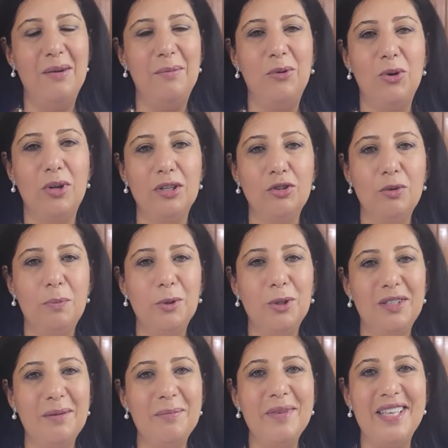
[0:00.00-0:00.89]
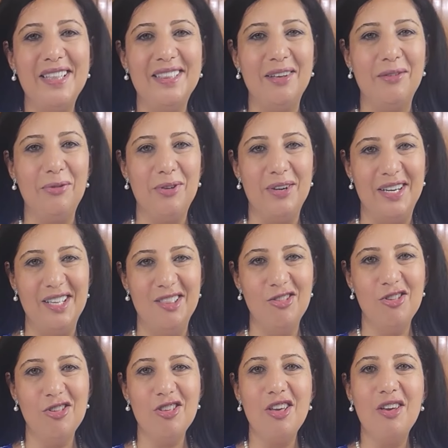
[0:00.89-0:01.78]
I'm going to put them in the
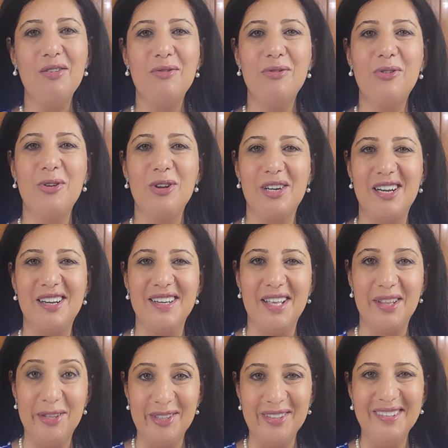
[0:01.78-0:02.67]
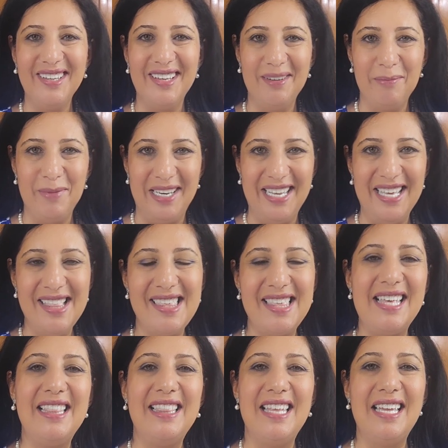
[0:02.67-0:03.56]
fridge for another 10
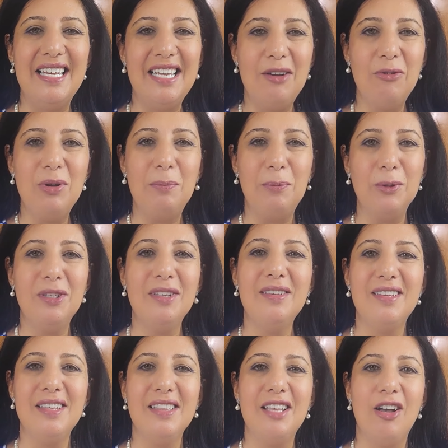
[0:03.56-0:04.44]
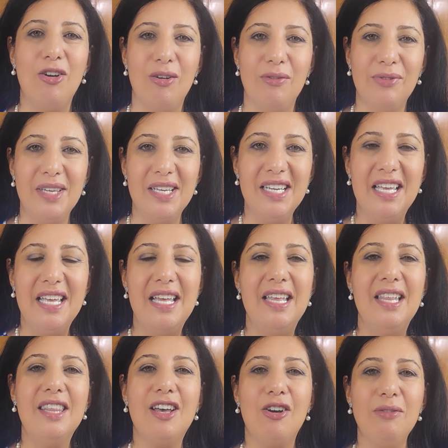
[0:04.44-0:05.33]
minutes, and then I will put it in the oven.
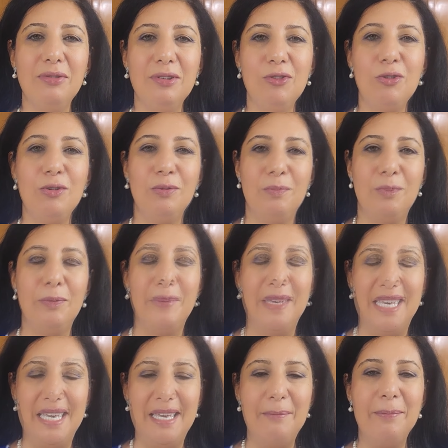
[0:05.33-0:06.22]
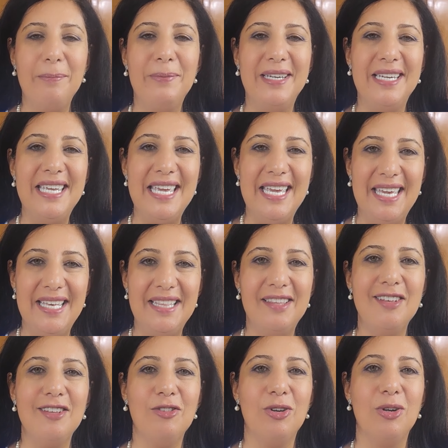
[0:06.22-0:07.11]
The oven should be
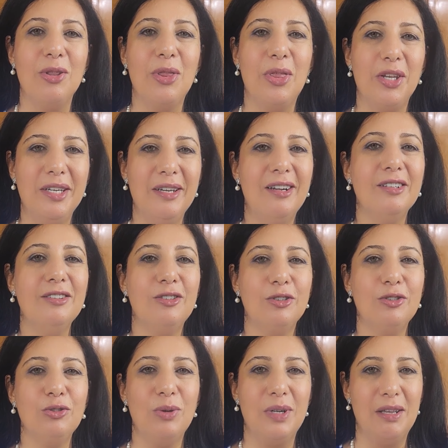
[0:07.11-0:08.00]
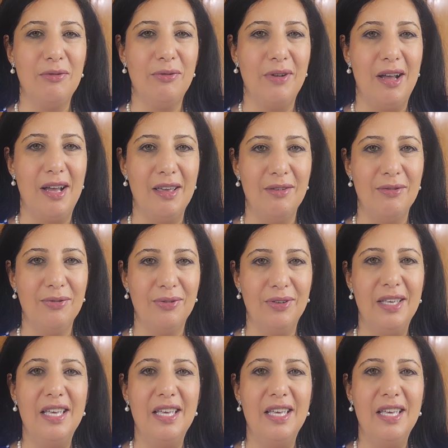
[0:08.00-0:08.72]
preheated on 325